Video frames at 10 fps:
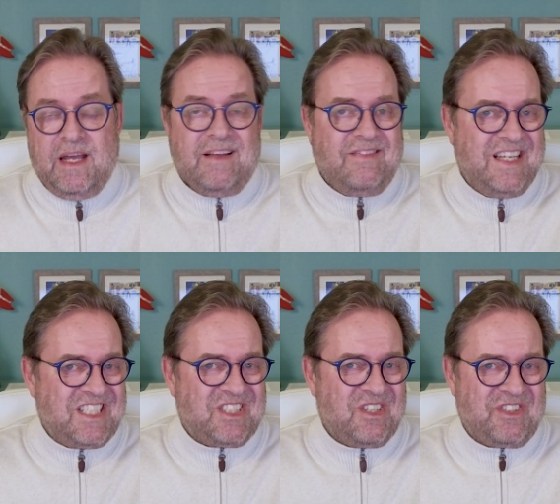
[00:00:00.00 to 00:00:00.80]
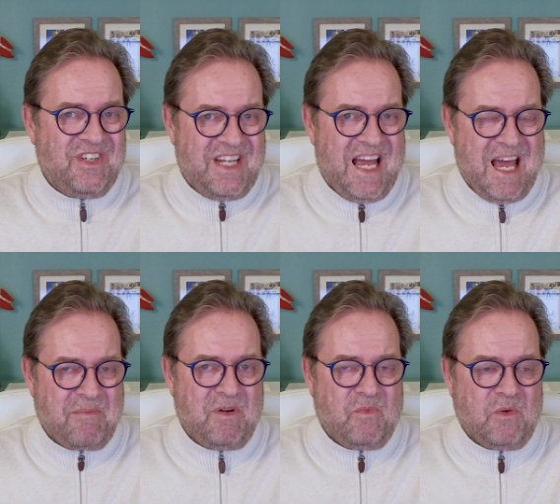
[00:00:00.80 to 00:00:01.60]
This does not
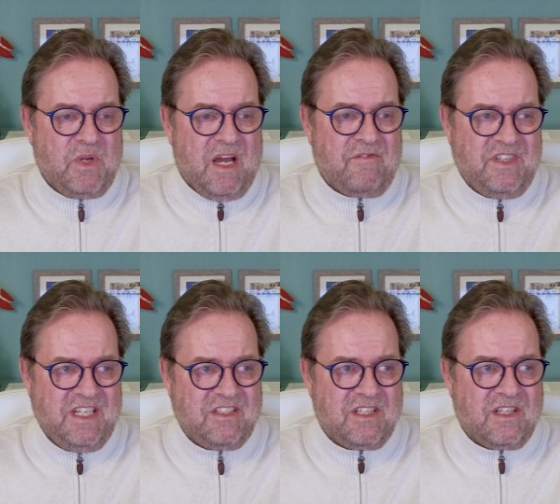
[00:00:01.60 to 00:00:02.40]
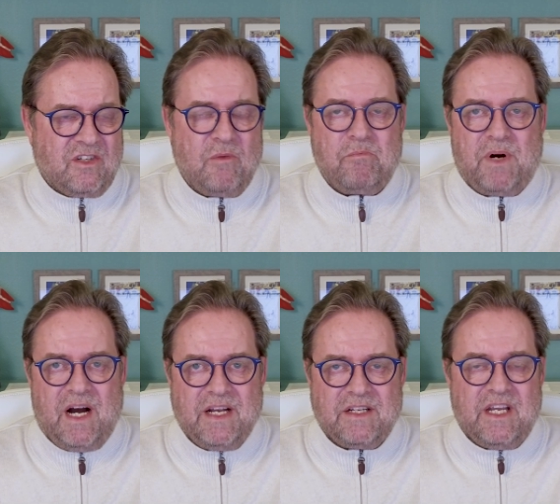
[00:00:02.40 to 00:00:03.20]
happen when we have these
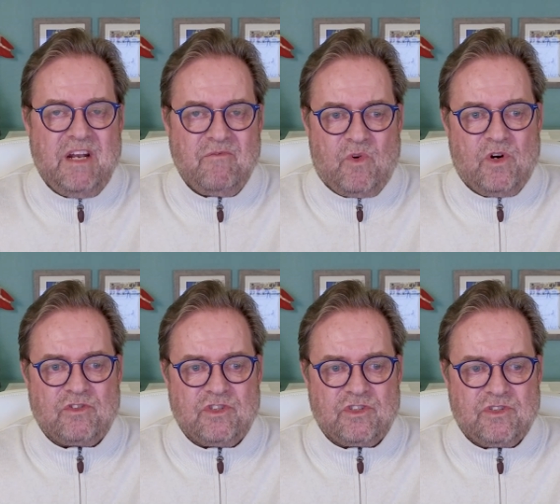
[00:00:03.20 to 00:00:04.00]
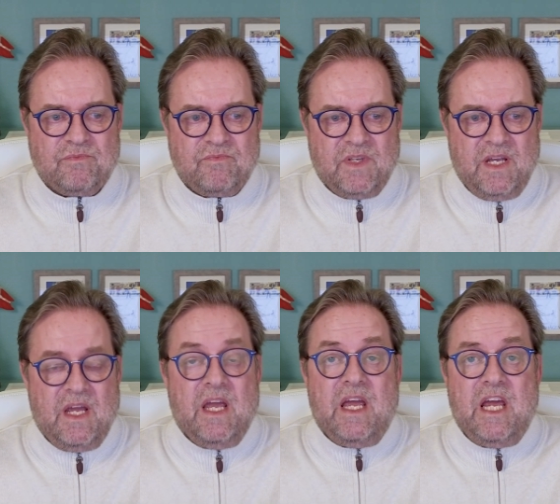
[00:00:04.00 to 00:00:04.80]
combined invoices.
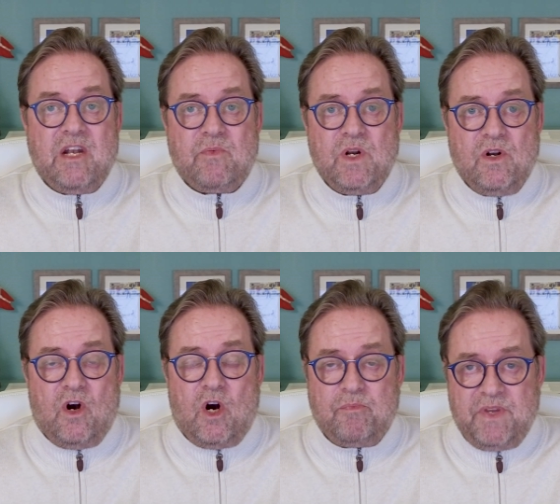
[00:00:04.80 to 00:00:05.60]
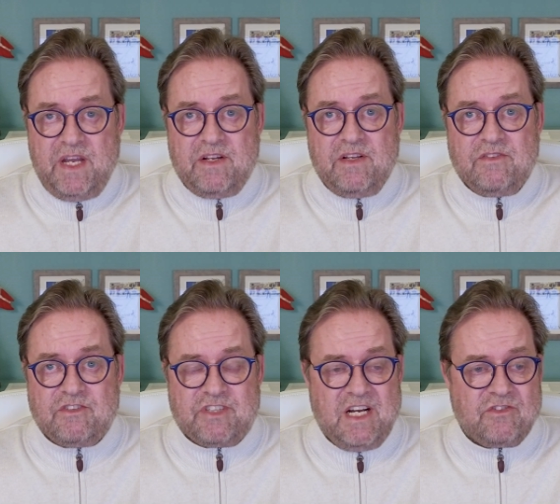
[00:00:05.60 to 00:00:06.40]
It will update the
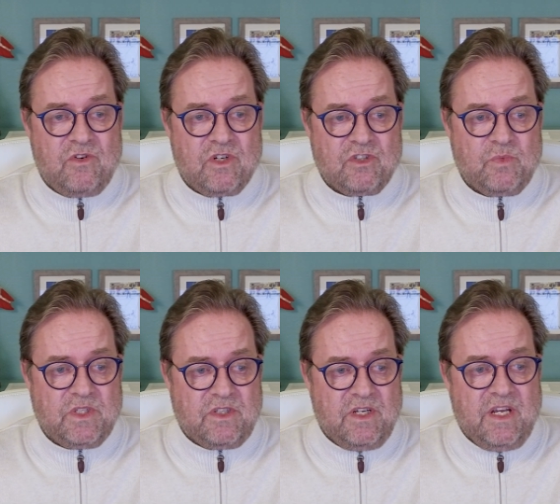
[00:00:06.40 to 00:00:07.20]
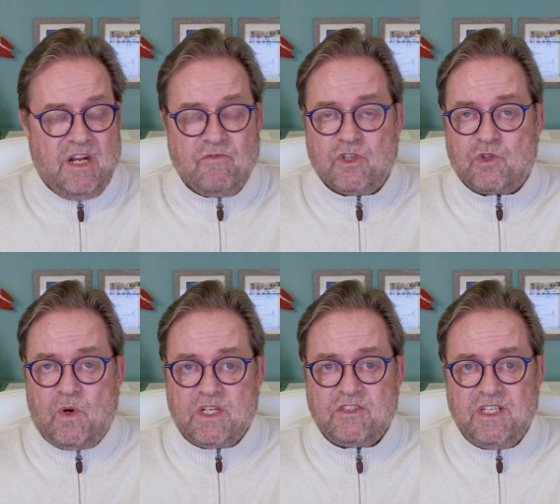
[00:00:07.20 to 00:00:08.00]
sales orders with the invoice
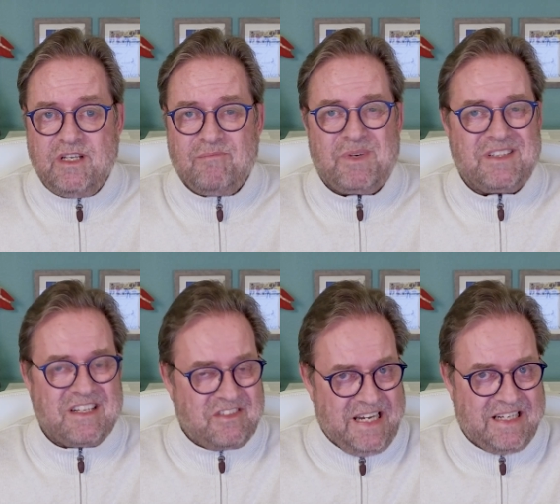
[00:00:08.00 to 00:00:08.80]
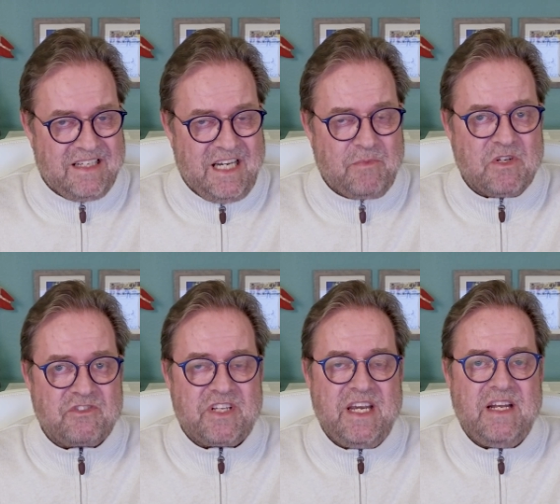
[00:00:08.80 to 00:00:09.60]
quantity, but that's it. It will
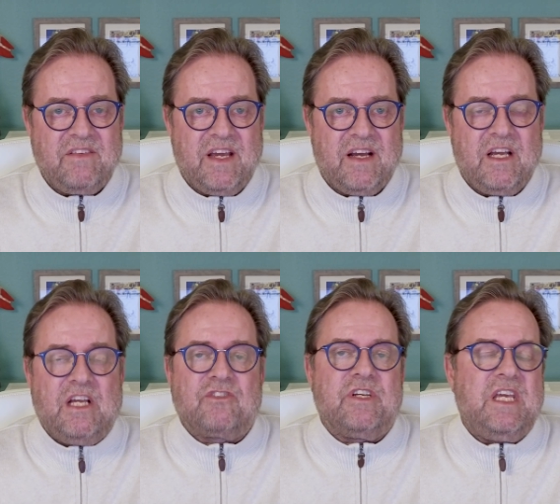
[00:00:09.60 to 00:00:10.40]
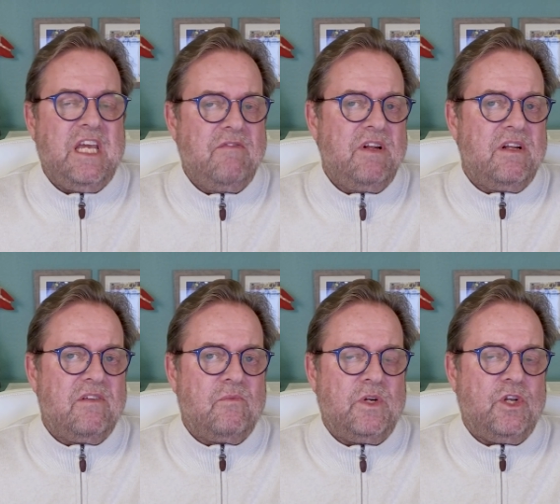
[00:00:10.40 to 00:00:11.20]
stay in there. So even
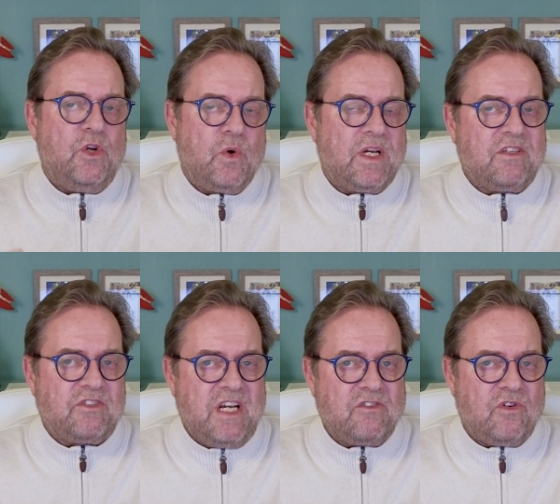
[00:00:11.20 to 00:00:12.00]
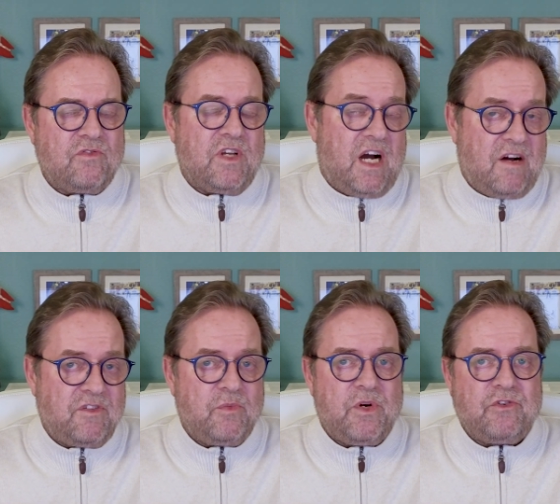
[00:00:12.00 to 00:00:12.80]
when you look at the sales order
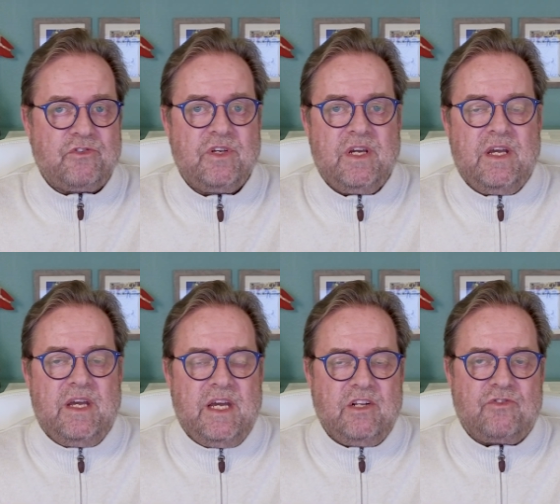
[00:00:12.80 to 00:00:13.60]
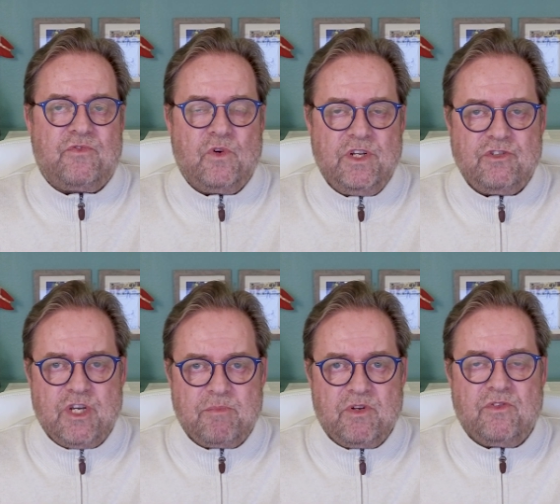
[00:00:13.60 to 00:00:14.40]
afterwards, it is fully
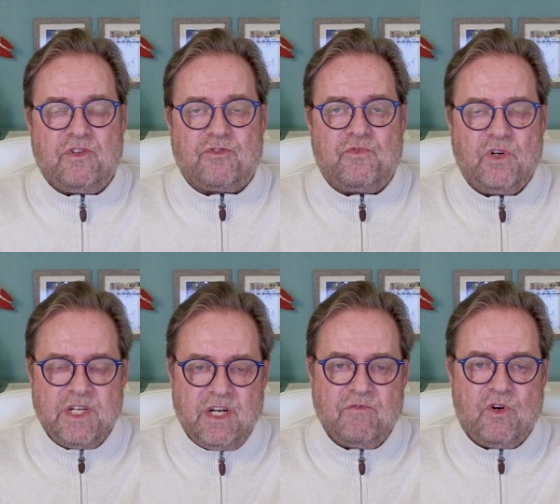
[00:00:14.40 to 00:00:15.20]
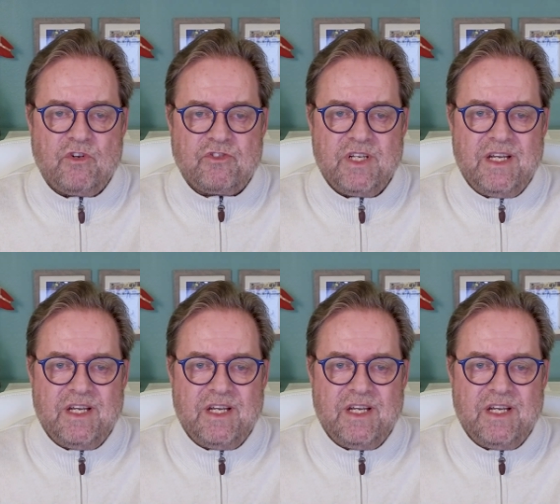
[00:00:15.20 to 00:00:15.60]
shipped, it is fully invoiced,